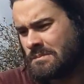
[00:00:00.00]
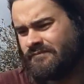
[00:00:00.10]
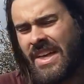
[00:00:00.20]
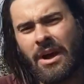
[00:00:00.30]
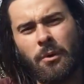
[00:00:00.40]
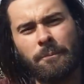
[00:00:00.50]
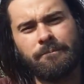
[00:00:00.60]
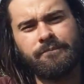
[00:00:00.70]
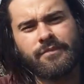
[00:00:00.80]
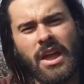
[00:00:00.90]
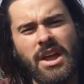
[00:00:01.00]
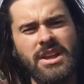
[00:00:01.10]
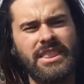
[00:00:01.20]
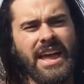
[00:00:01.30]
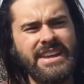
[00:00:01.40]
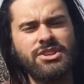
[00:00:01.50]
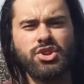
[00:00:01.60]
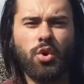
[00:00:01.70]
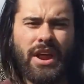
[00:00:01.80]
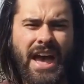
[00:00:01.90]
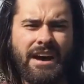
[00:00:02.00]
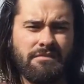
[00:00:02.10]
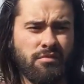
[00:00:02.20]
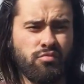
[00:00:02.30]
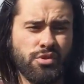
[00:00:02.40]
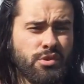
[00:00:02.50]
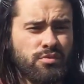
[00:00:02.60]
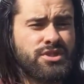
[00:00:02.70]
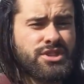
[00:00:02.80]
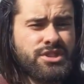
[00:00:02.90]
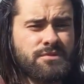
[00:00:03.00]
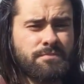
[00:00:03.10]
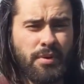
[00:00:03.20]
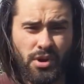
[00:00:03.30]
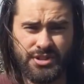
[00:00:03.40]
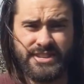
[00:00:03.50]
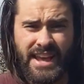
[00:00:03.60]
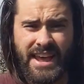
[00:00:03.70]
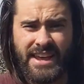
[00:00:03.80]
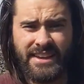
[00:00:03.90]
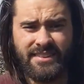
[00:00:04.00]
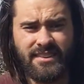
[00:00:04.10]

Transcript: Now, lichen don't have roots per se,